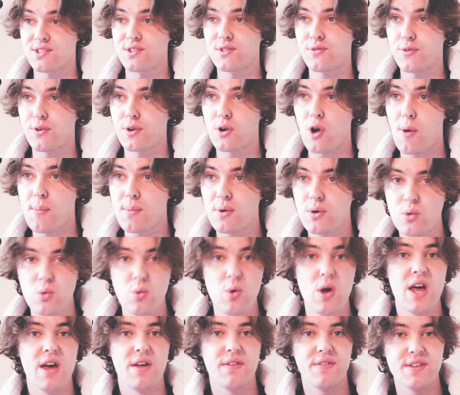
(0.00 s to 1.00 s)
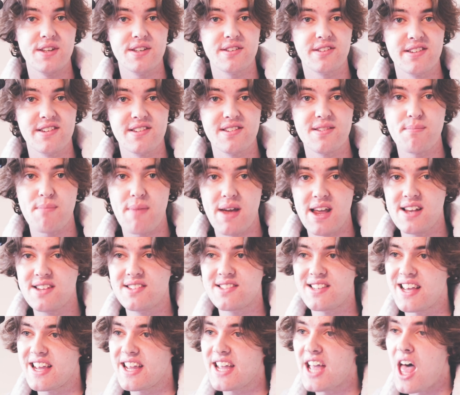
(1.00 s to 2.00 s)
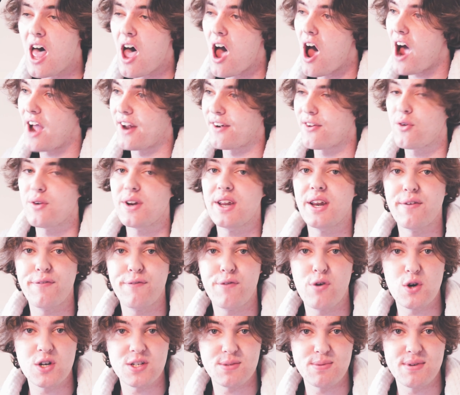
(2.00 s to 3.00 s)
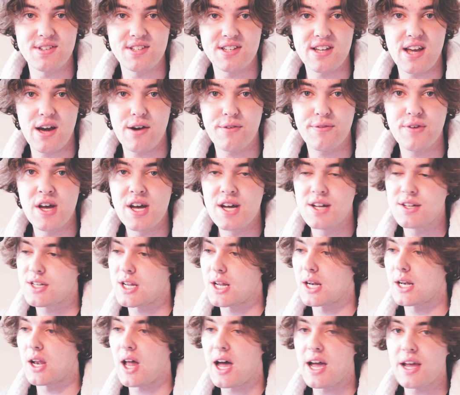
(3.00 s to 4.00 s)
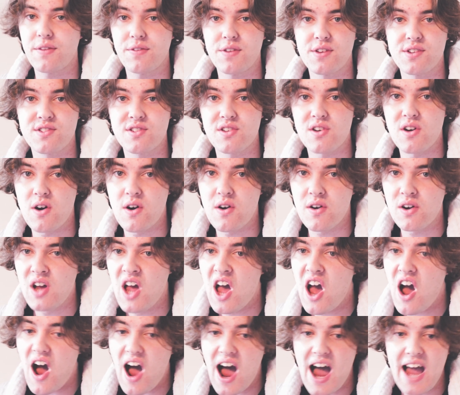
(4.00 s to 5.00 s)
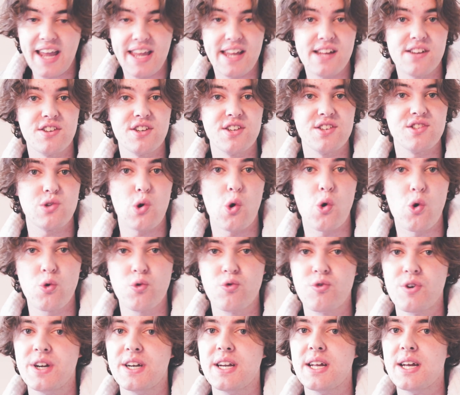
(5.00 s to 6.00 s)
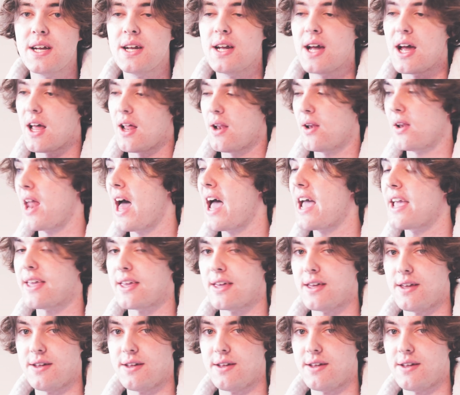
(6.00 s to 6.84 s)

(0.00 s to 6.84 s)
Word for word: is phenomenal, this is amazing, I don't need to force myself to like the song, I can just already like